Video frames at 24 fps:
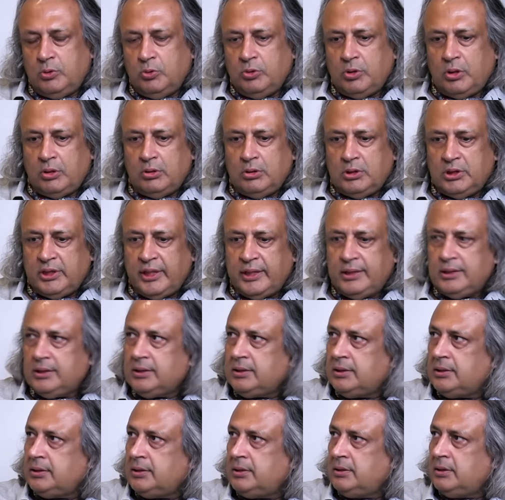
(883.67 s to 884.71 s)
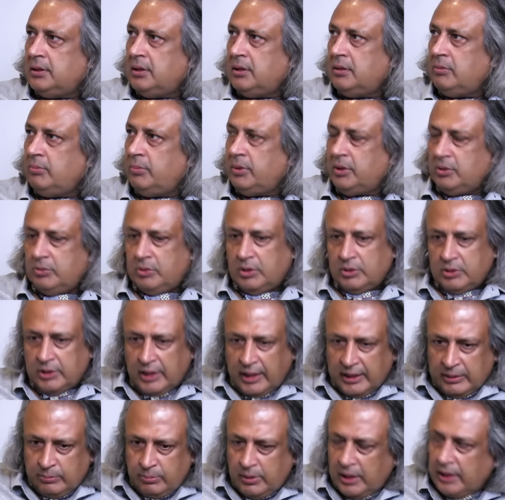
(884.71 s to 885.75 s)
2006 because the
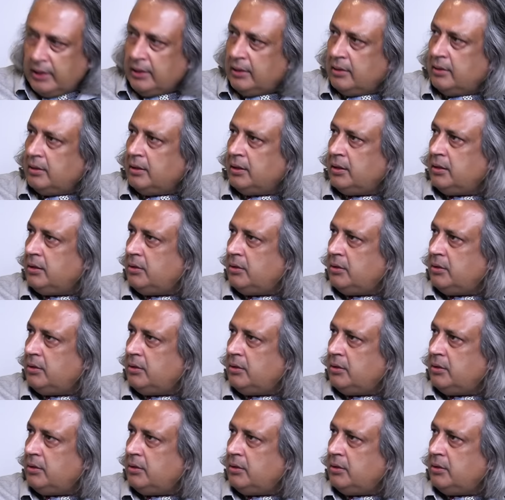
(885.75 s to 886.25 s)
Taliban